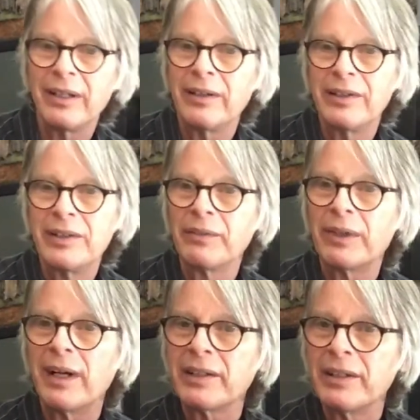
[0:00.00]
silver
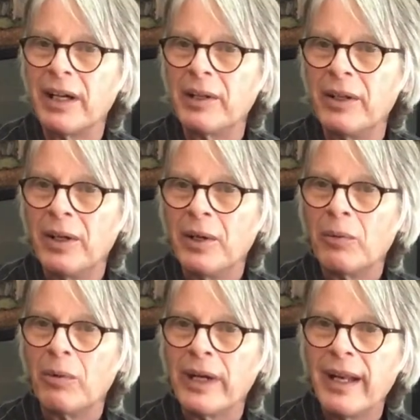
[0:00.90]
oxide,
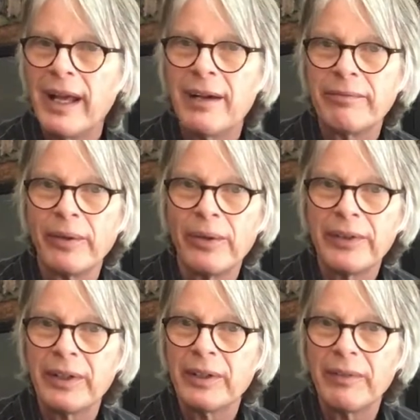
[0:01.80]
1.5 volt.
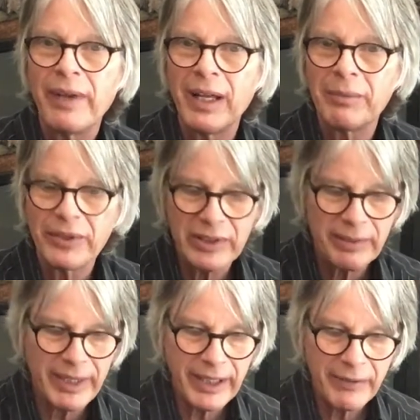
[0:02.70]
They're available just
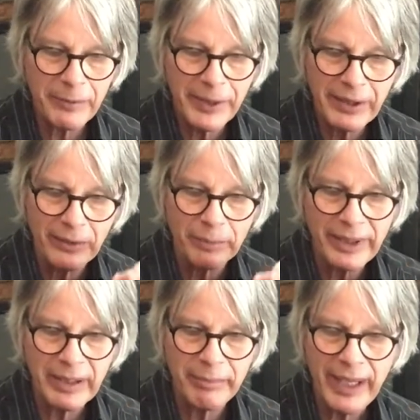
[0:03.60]
about everywhere. Little
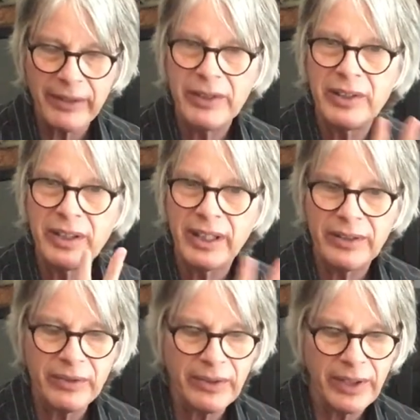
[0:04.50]
button batteries. It takes
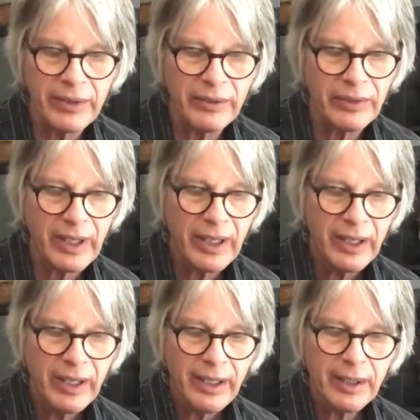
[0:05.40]
2 of those.
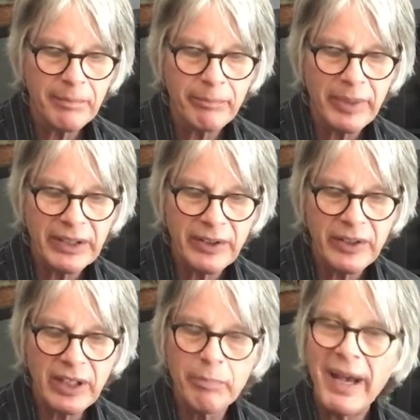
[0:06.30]
But there's
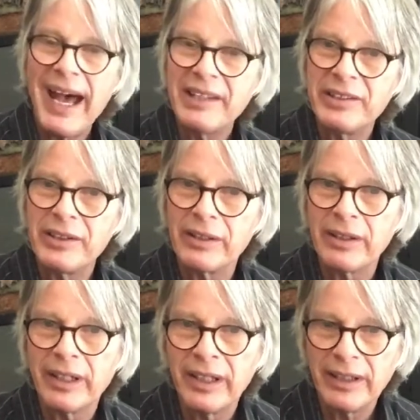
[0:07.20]
a
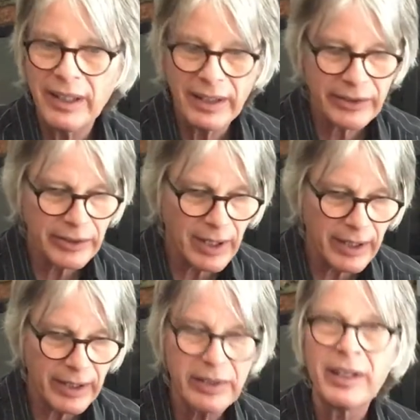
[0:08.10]
capacitor in the
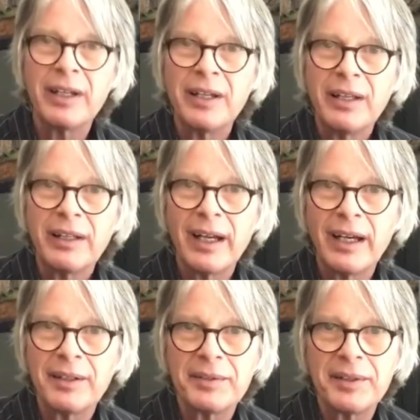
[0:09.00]
electronics that